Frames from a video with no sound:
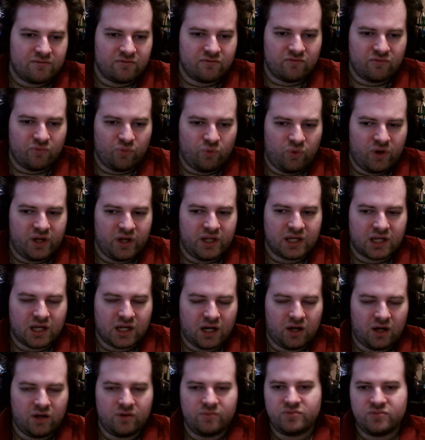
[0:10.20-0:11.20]
When it
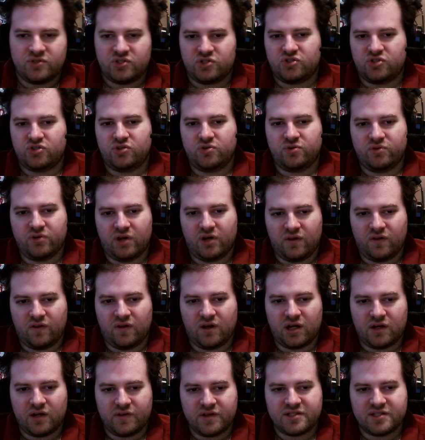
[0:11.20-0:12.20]
comes to a
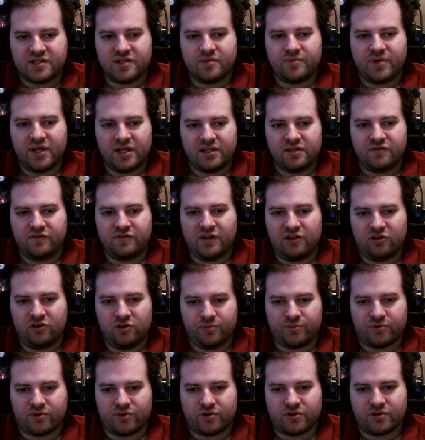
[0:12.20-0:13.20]
lot of these independent
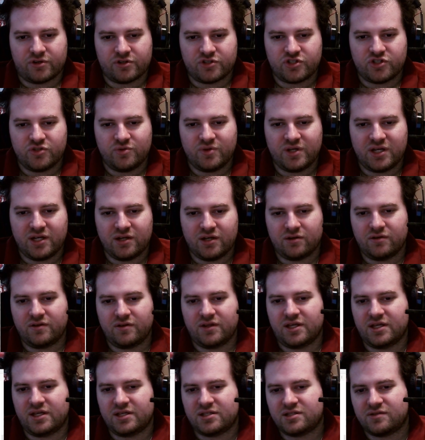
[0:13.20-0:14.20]
developers, you hear
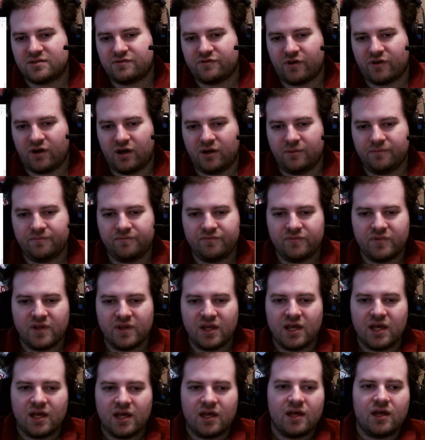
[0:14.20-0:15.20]
this from,
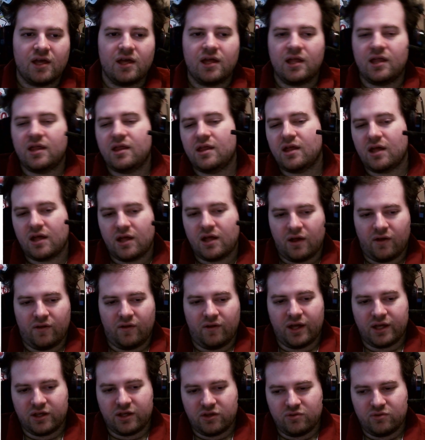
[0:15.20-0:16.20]

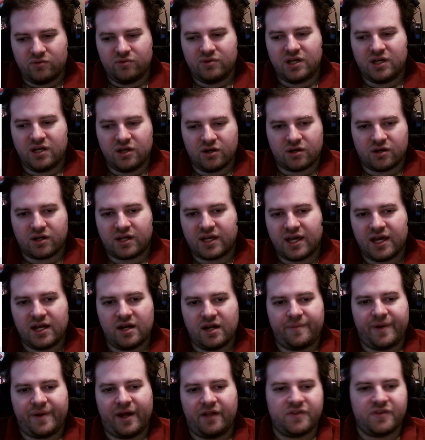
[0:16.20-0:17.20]
like, you hear again
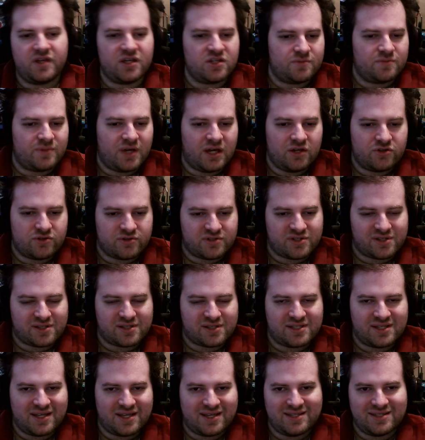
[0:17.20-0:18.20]
about these major
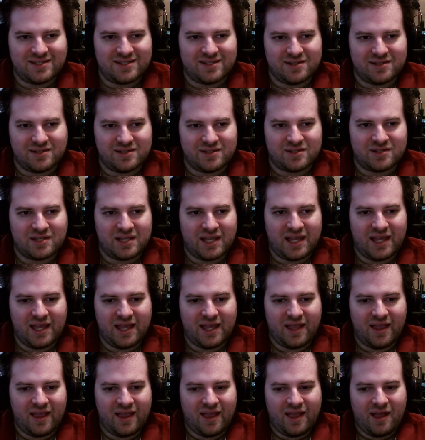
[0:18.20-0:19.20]
successes,
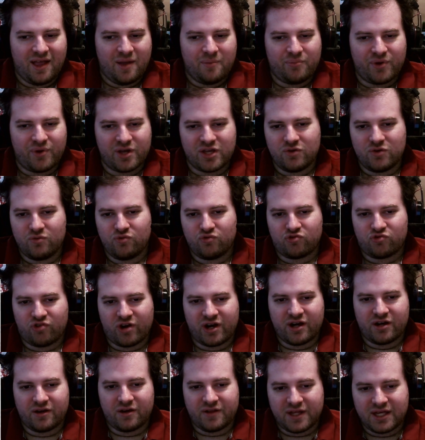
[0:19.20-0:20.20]
but you
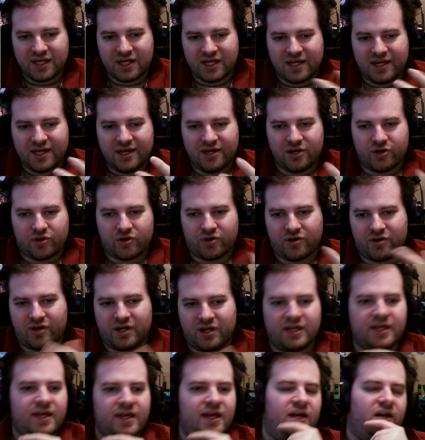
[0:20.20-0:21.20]
rarely hear
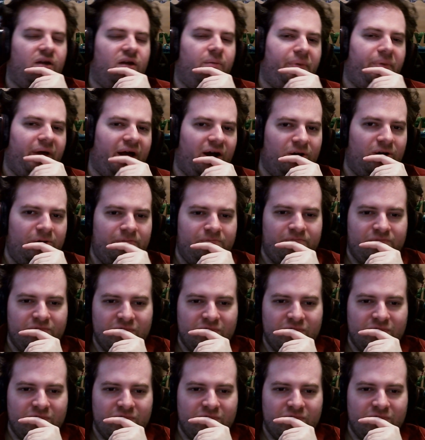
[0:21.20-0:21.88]
again about